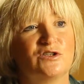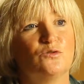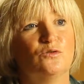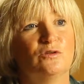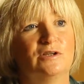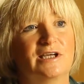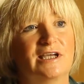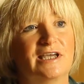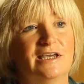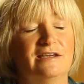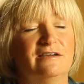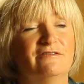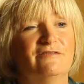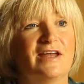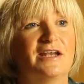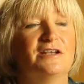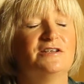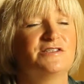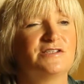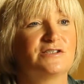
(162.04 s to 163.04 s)
at all the key
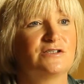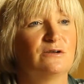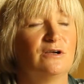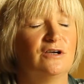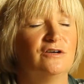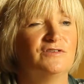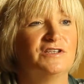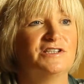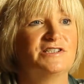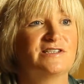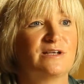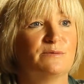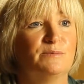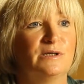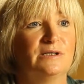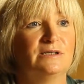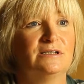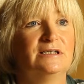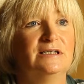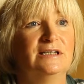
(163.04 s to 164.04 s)
events over the
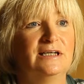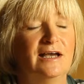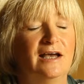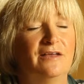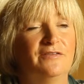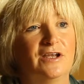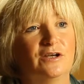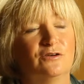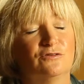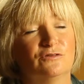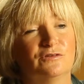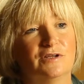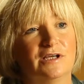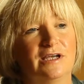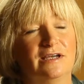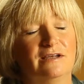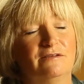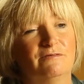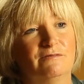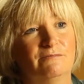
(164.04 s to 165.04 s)
summer, and then on
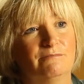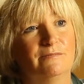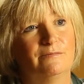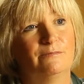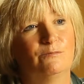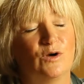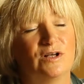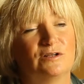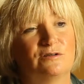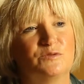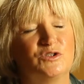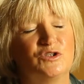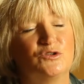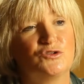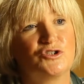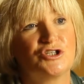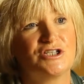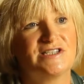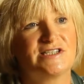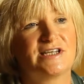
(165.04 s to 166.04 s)
the Welcome to
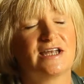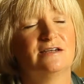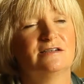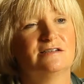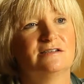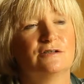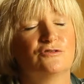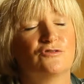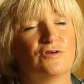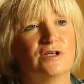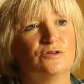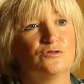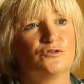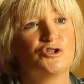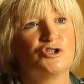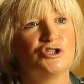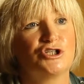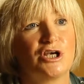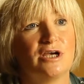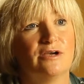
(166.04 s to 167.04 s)
Yorkshire stand at the Great
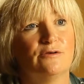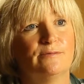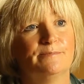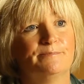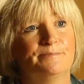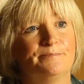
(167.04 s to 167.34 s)
Yorkshire Show.